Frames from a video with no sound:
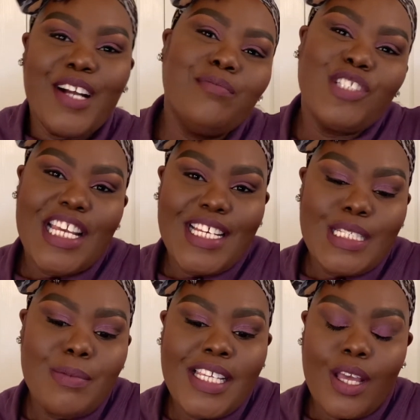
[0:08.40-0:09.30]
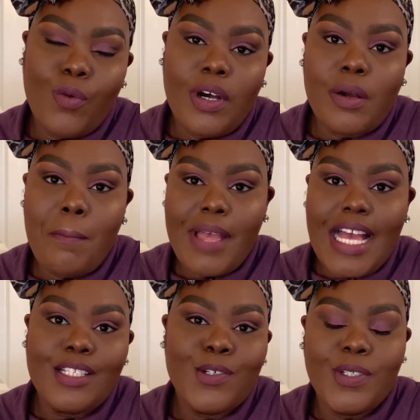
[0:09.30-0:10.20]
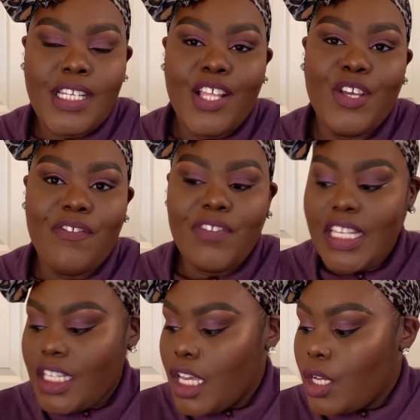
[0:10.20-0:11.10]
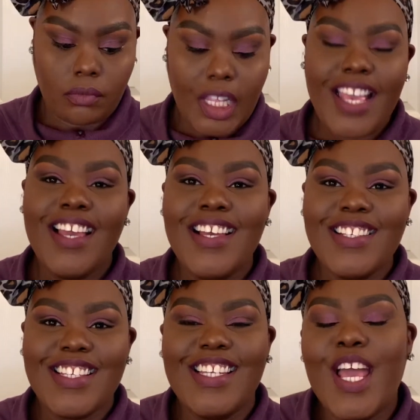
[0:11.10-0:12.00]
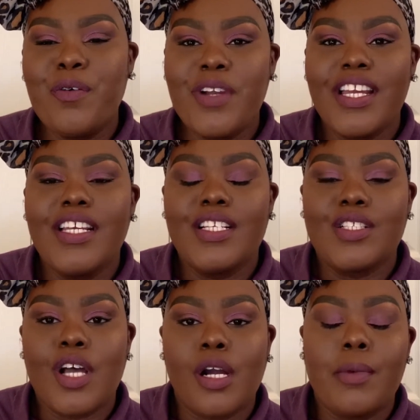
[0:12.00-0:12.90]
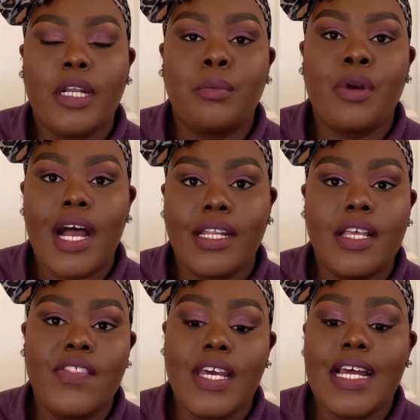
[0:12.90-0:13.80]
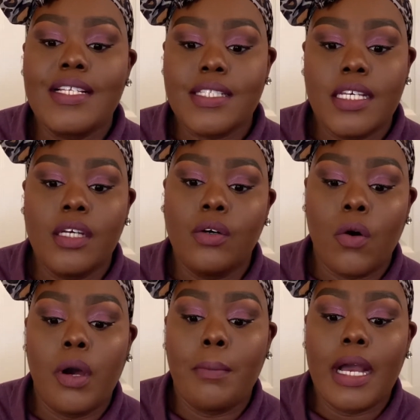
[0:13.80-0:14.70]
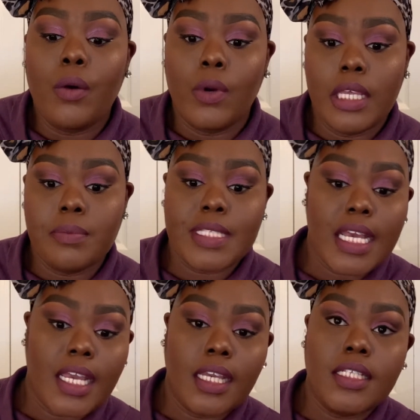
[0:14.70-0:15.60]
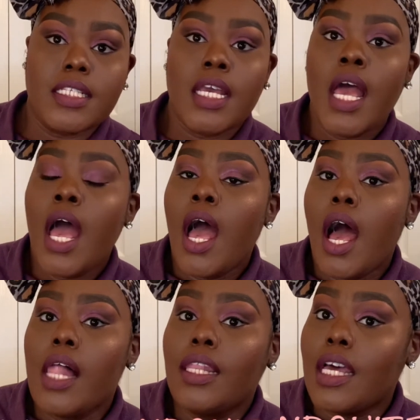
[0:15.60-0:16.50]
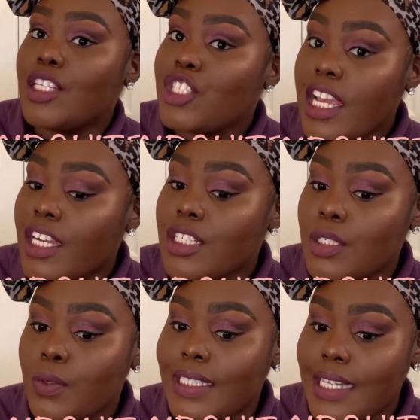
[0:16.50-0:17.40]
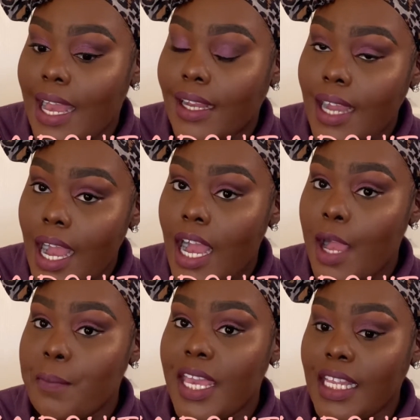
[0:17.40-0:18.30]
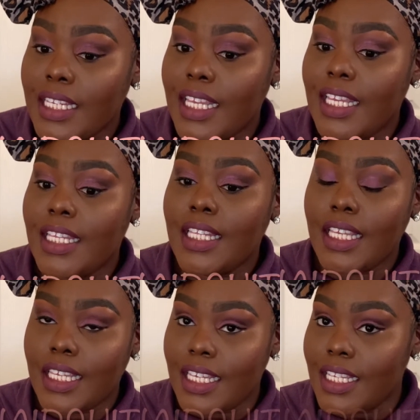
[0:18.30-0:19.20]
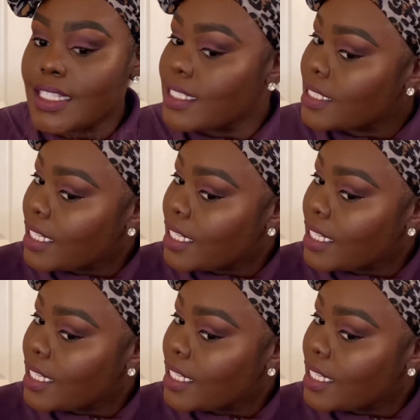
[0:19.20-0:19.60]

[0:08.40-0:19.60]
Jasmine, and welcome back to another video. Today we are here to talk about a product that I sell on my website, lushhairsuite.com, and it is